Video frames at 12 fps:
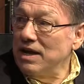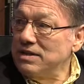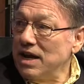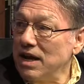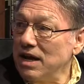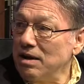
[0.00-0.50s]

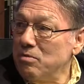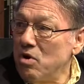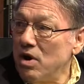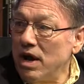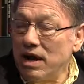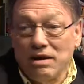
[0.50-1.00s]
take it
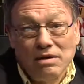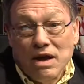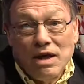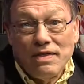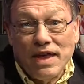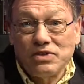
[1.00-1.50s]
anymore. And
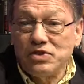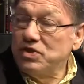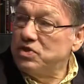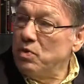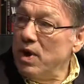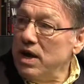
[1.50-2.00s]
that's
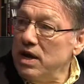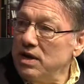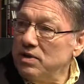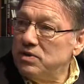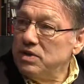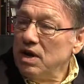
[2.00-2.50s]
just the way it
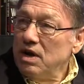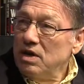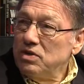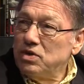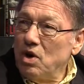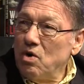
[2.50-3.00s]
is.
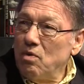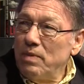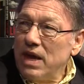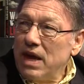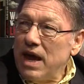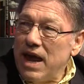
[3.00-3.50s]
So
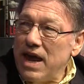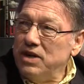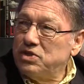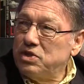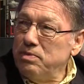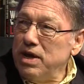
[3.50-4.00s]

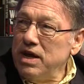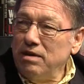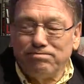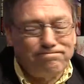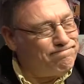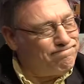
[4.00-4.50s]
age to me,
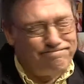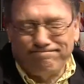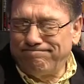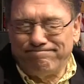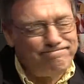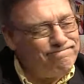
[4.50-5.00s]

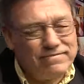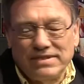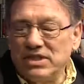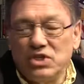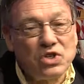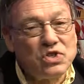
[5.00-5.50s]

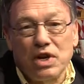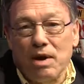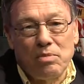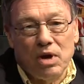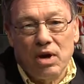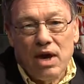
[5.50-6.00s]
just a
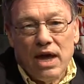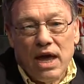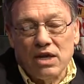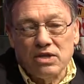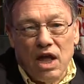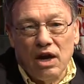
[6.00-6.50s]
number. And
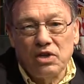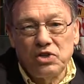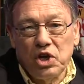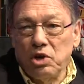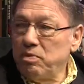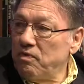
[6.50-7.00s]
as long as
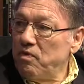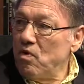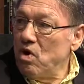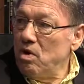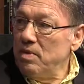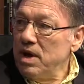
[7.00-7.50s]
she could
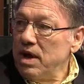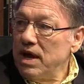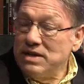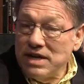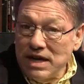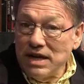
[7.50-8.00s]
perform
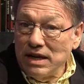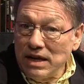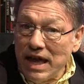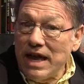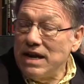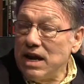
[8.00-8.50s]
and didn't
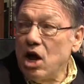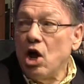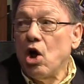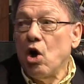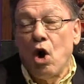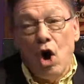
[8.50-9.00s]
let
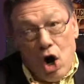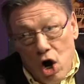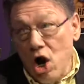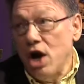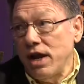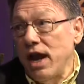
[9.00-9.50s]
or
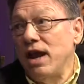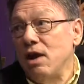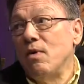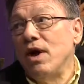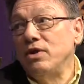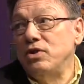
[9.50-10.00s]
hurt
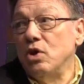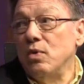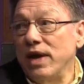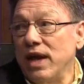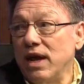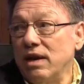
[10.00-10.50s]
anyone
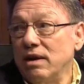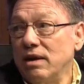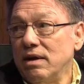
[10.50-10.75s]
doing it,